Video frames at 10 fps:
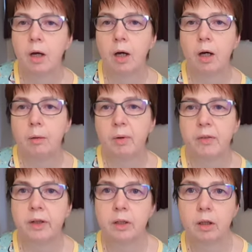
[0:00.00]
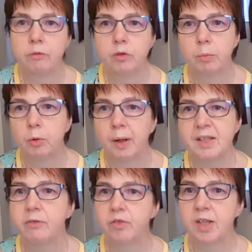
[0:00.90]
I think, comfortable,
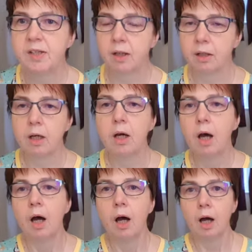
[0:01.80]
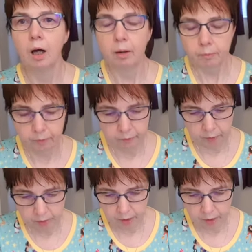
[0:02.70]
better fitting than the